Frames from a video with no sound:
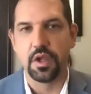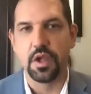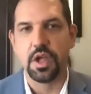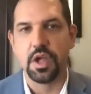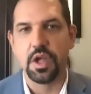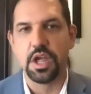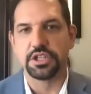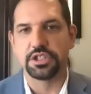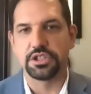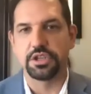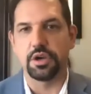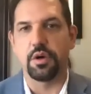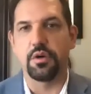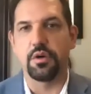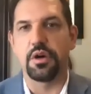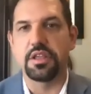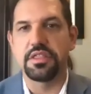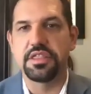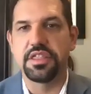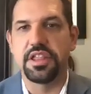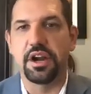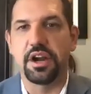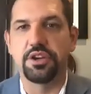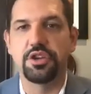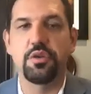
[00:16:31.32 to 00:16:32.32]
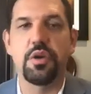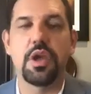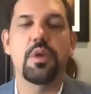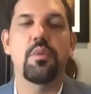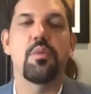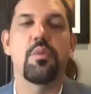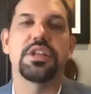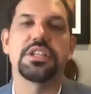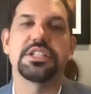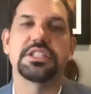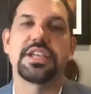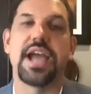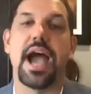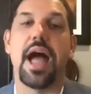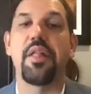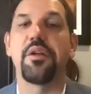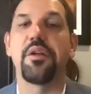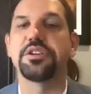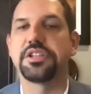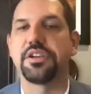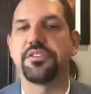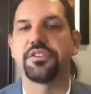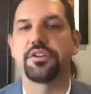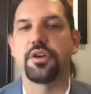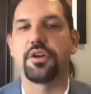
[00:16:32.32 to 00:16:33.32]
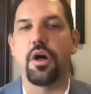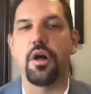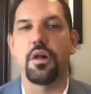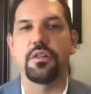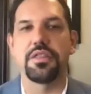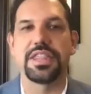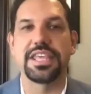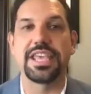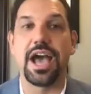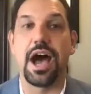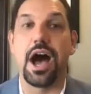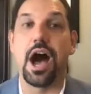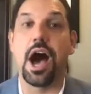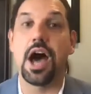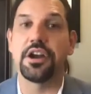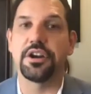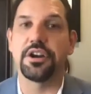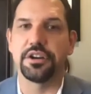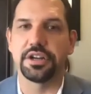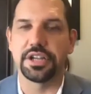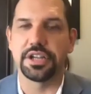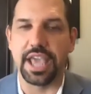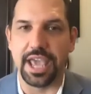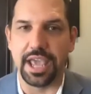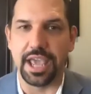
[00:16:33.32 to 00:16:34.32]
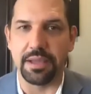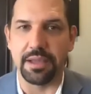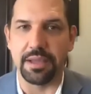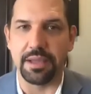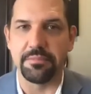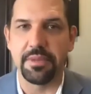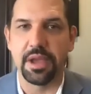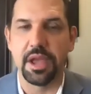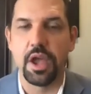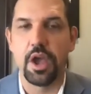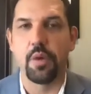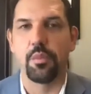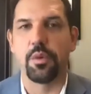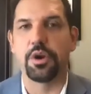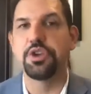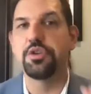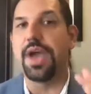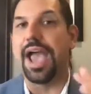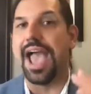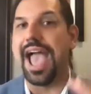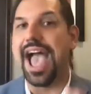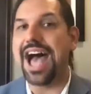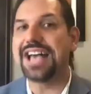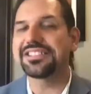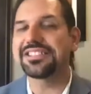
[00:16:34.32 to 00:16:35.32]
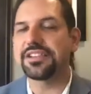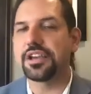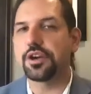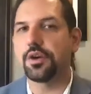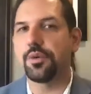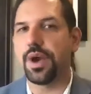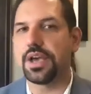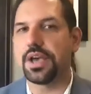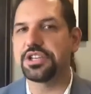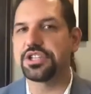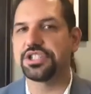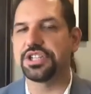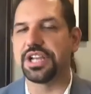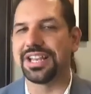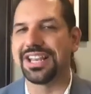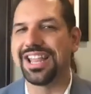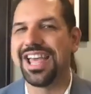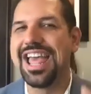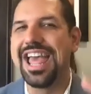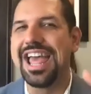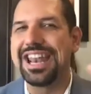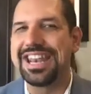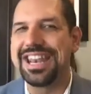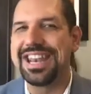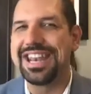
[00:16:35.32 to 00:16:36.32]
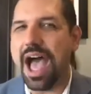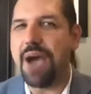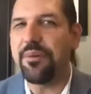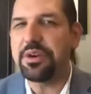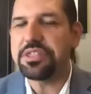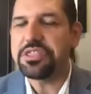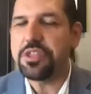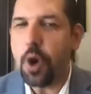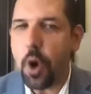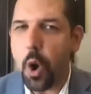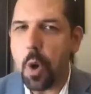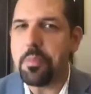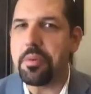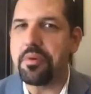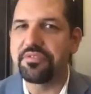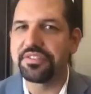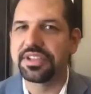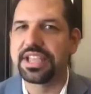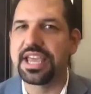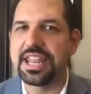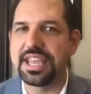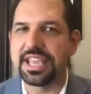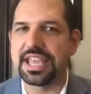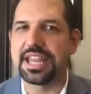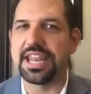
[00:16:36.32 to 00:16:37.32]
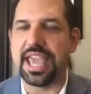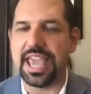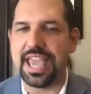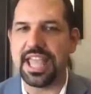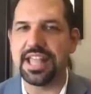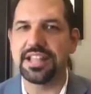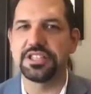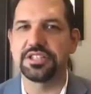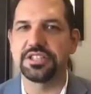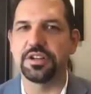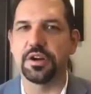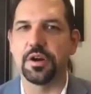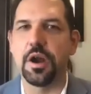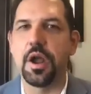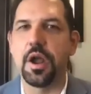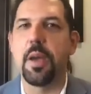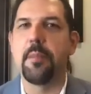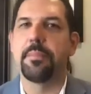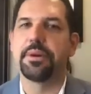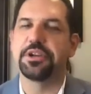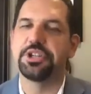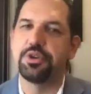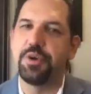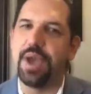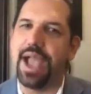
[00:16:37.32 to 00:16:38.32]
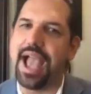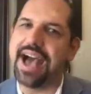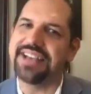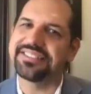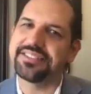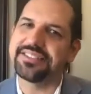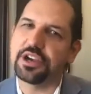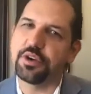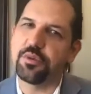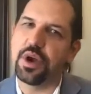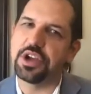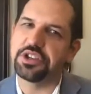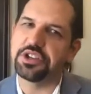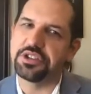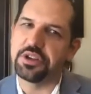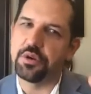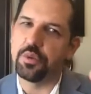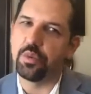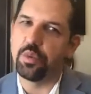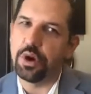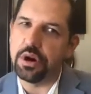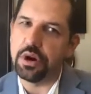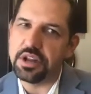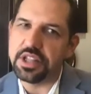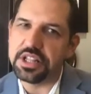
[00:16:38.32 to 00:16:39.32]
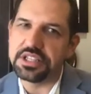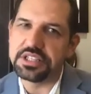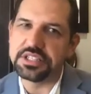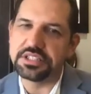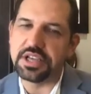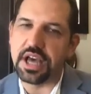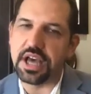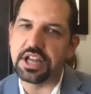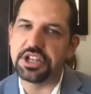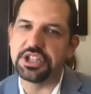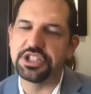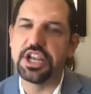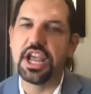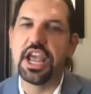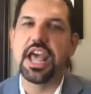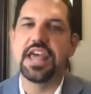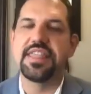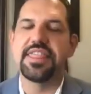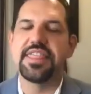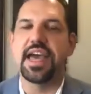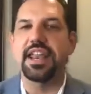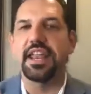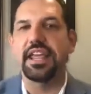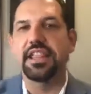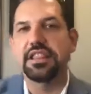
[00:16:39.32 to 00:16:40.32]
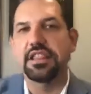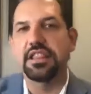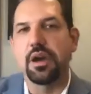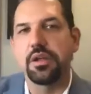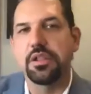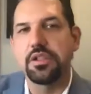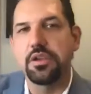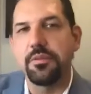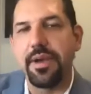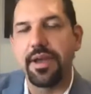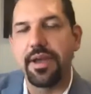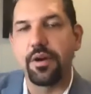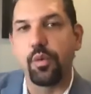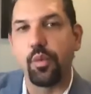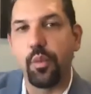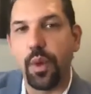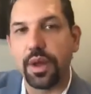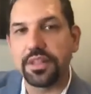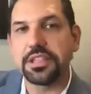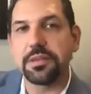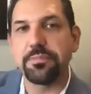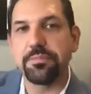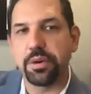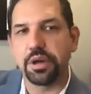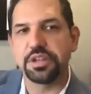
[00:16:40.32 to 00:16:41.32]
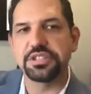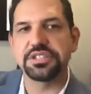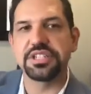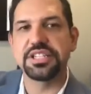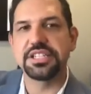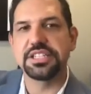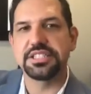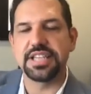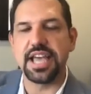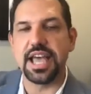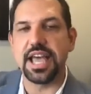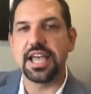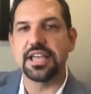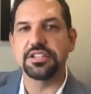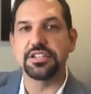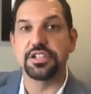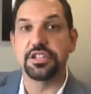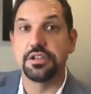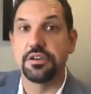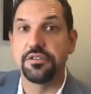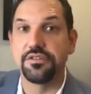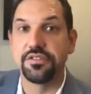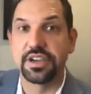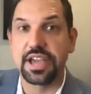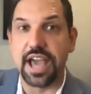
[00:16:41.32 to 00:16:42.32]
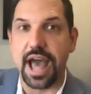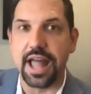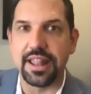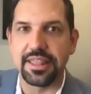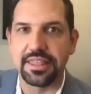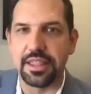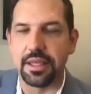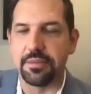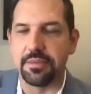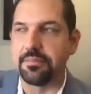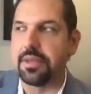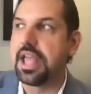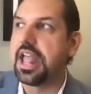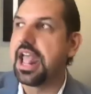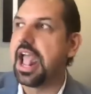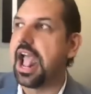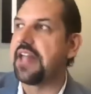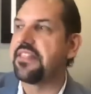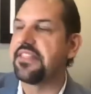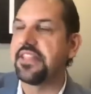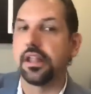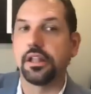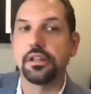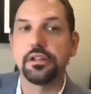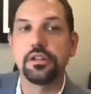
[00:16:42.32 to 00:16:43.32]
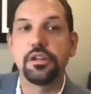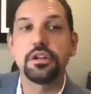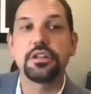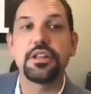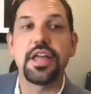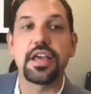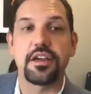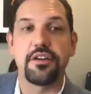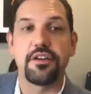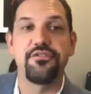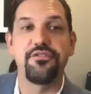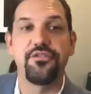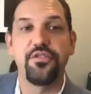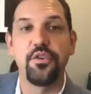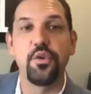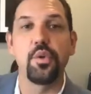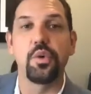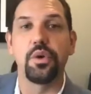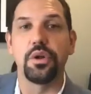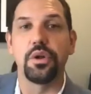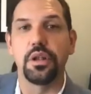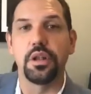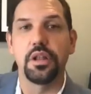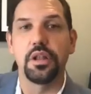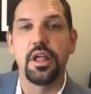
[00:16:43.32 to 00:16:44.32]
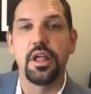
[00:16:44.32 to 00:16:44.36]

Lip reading: So they're doing what scholars have called the honor game, where you ask a question, not with the hope of getting an answer, but you ask a question worded such that no matter what the person says, you've got them, and they'll look like a fool